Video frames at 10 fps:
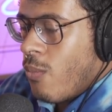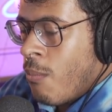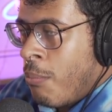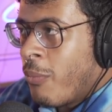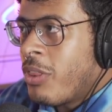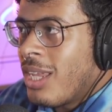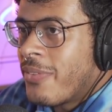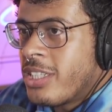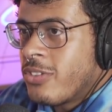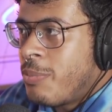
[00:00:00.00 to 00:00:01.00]
but we think of
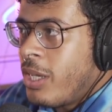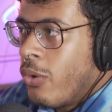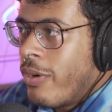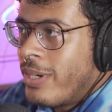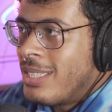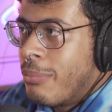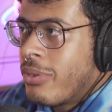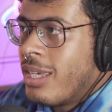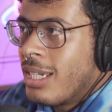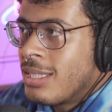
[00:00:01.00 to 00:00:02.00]
ourselves as being all very separate
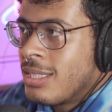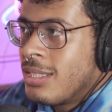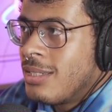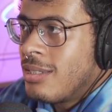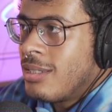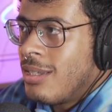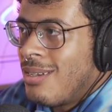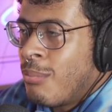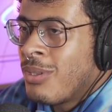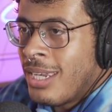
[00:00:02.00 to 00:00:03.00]
things. Mm-hmm.
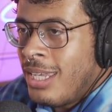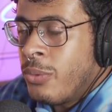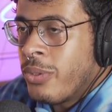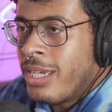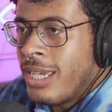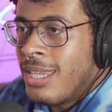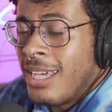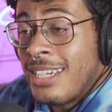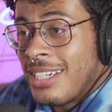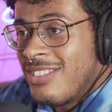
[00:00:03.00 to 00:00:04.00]
But then equally in
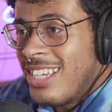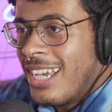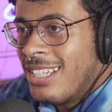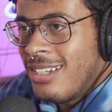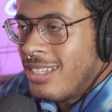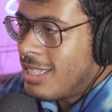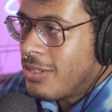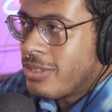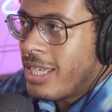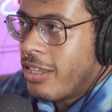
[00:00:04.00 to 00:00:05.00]
that, like I said, a
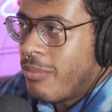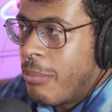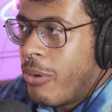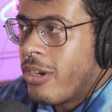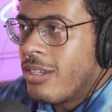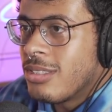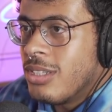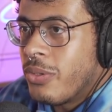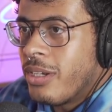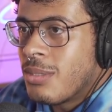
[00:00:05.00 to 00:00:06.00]
single cell of my body doesn't
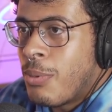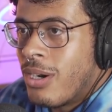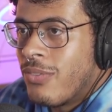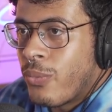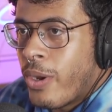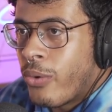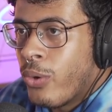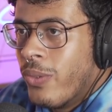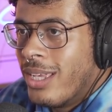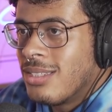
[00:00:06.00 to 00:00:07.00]
know that it's part of the greater
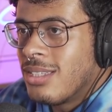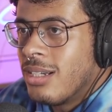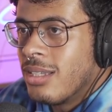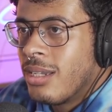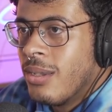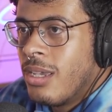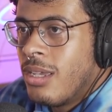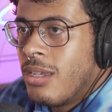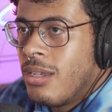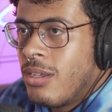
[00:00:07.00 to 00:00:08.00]
whole necessarily.
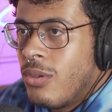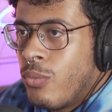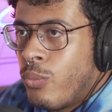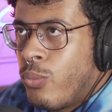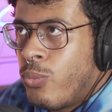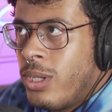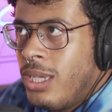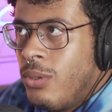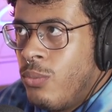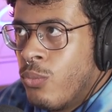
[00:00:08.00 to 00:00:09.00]

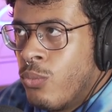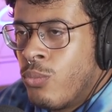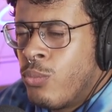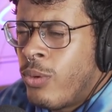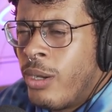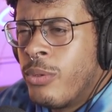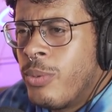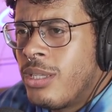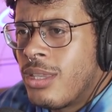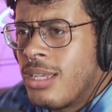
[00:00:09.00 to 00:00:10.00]
We why would
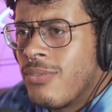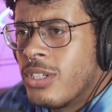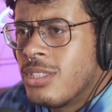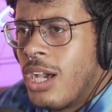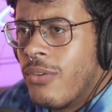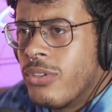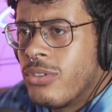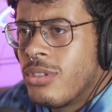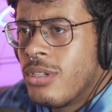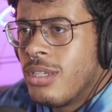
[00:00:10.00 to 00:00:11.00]
we think we of might ourselves already be as,
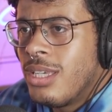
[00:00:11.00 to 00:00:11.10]
that and